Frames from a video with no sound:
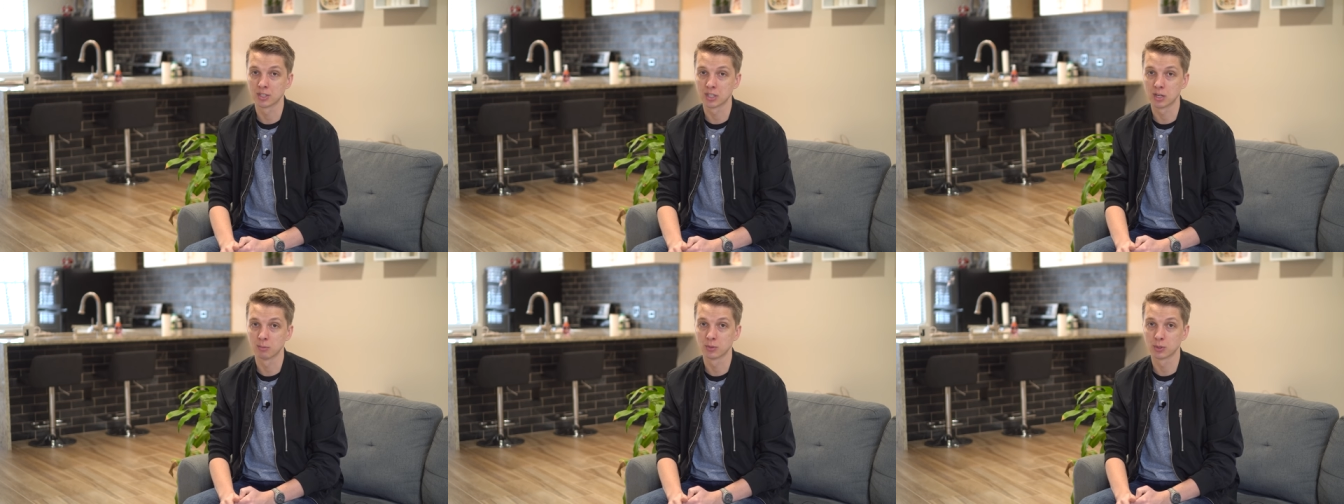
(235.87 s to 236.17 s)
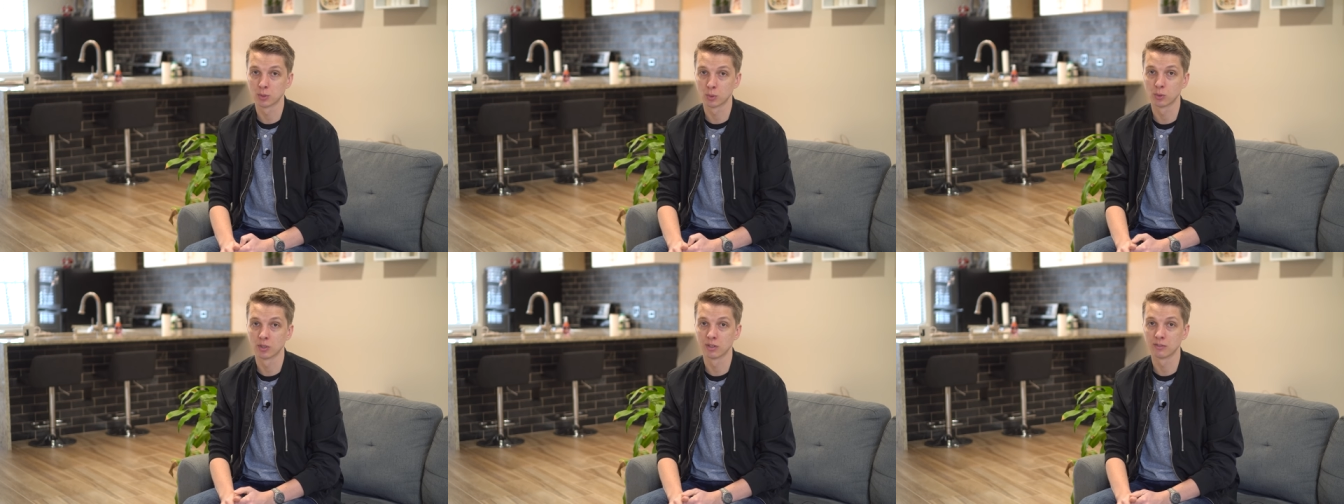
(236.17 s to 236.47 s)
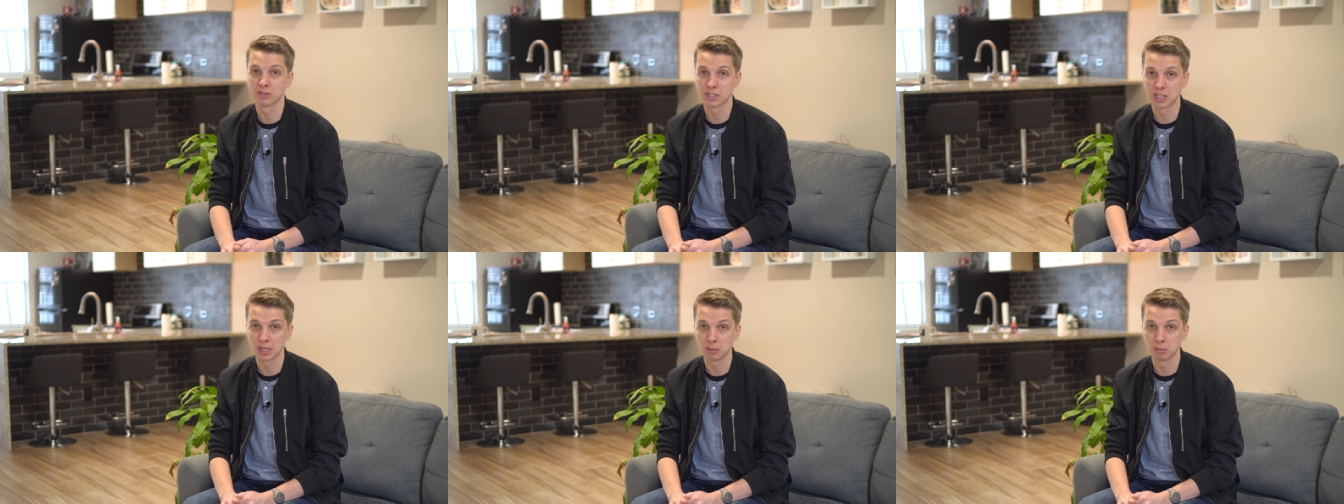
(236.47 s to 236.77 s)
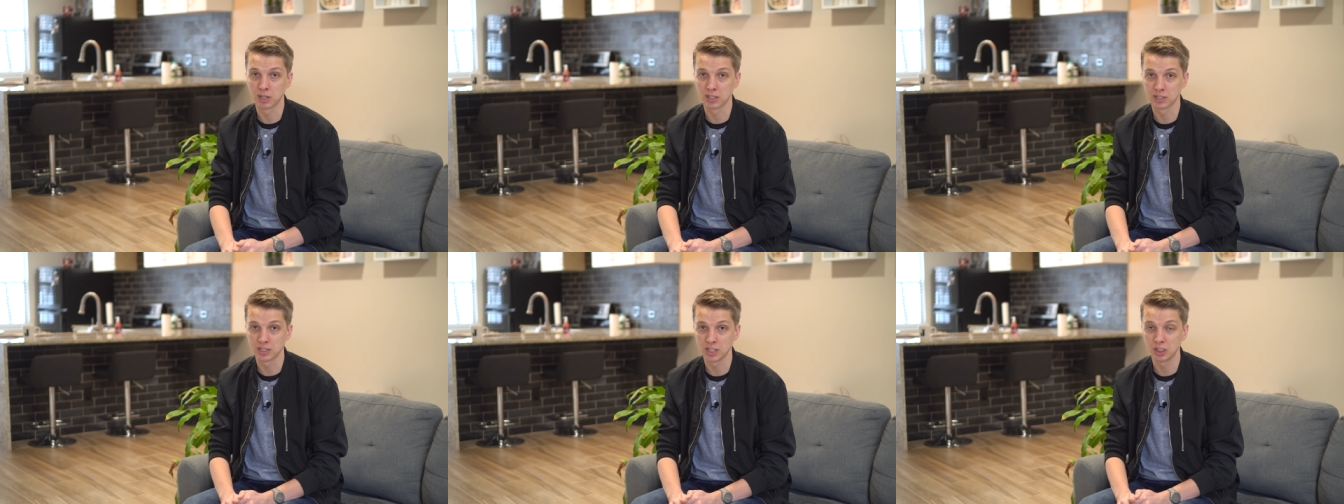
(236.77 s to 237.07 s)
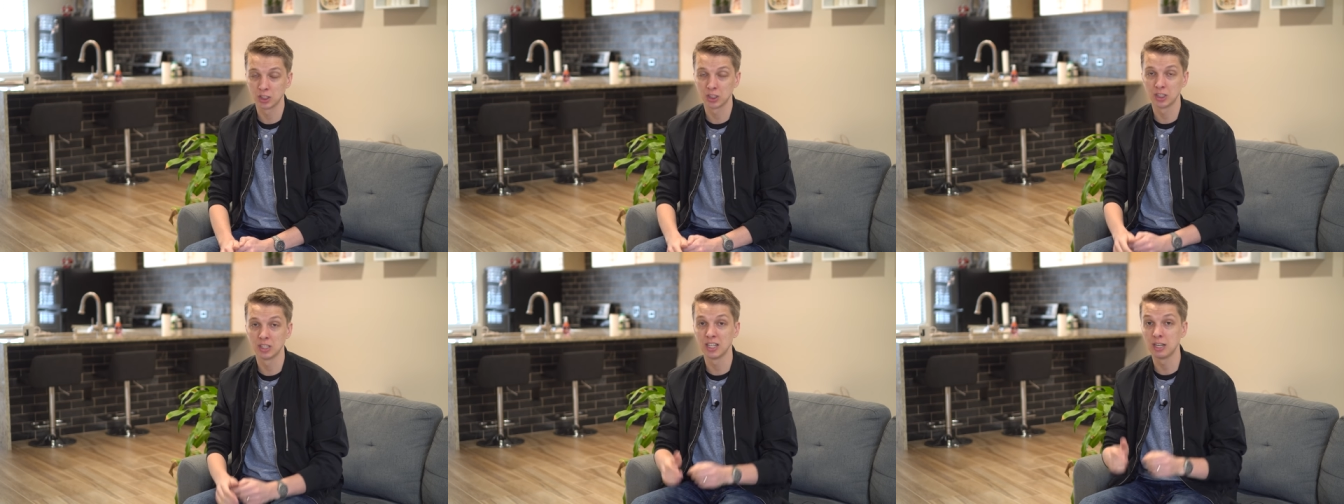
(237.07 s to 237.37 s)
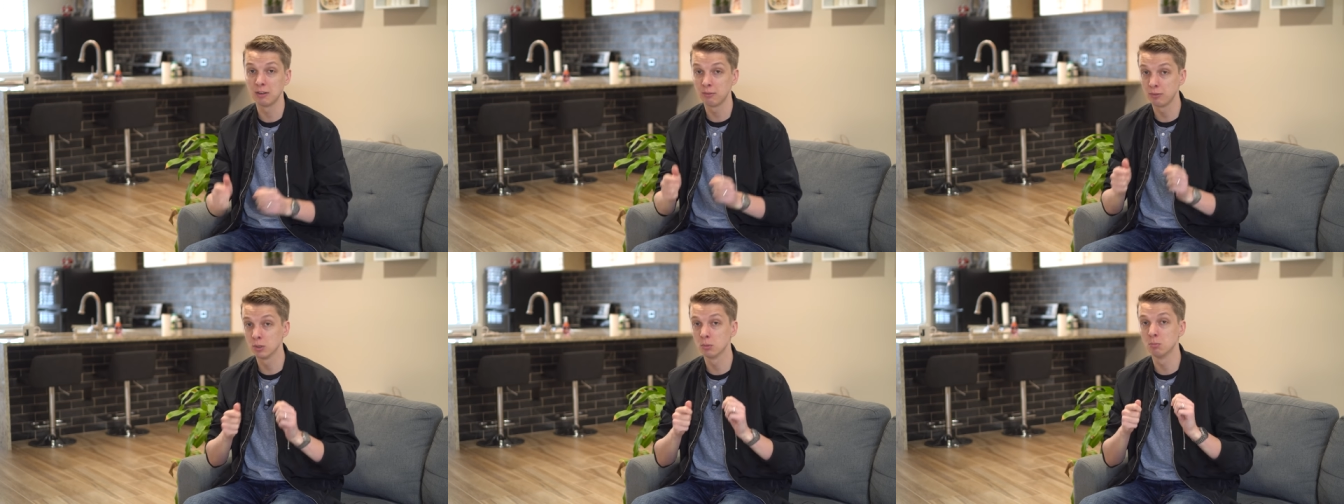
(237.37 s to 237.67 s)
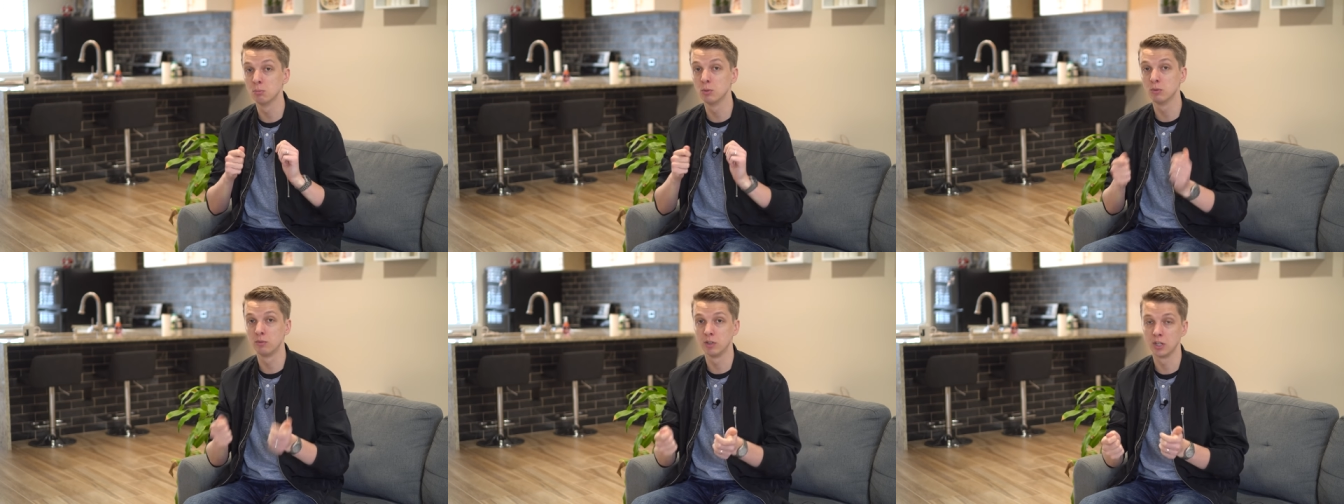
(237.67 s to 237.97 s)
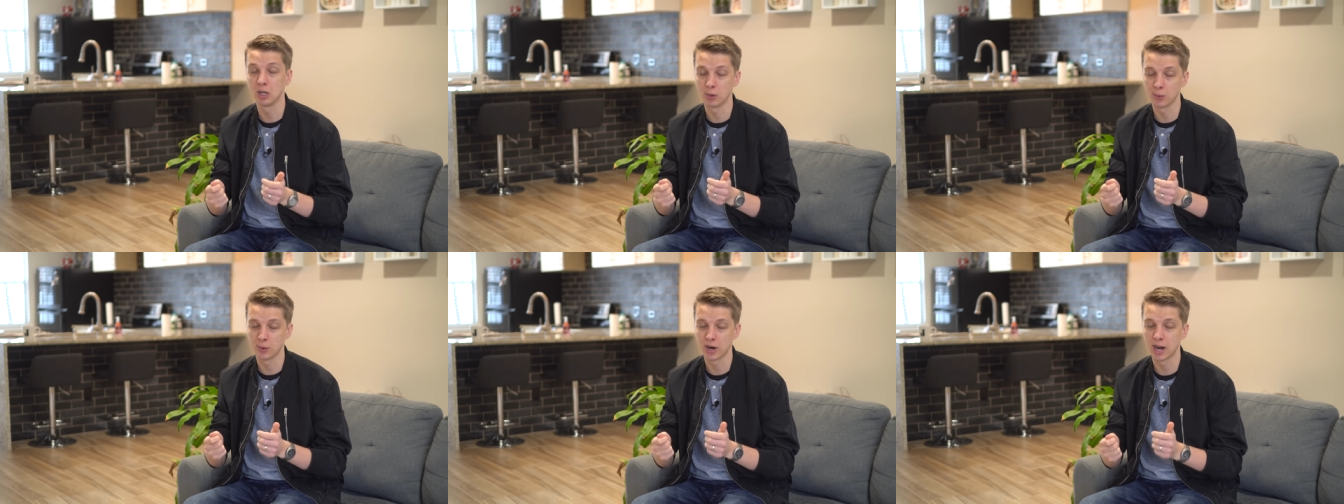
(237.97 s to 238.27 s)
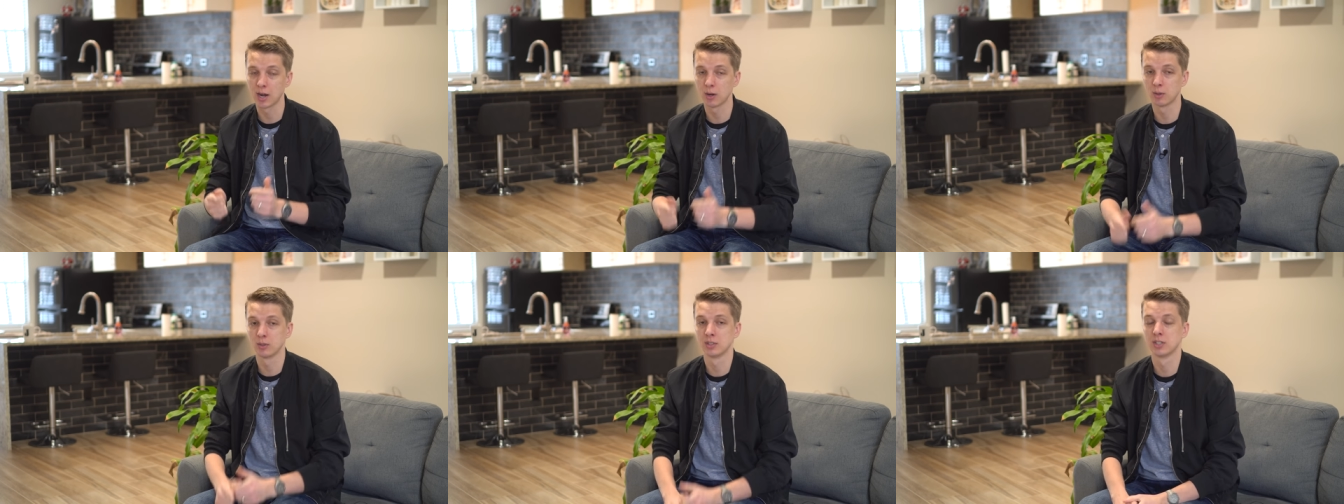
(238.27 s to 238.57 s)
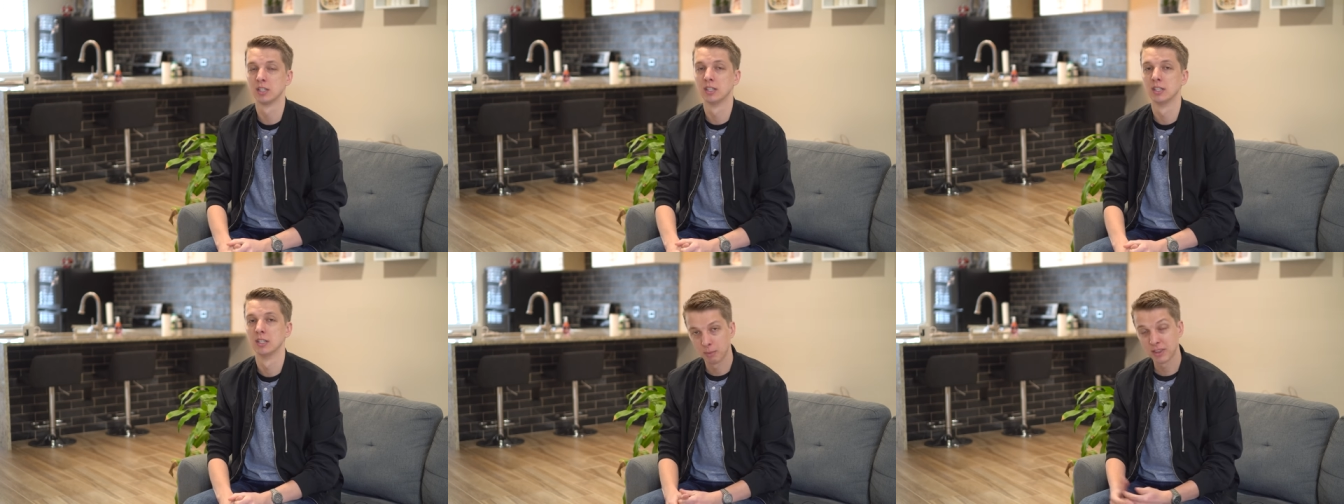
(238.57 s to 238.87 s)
some sort of stabilization if you're moving around.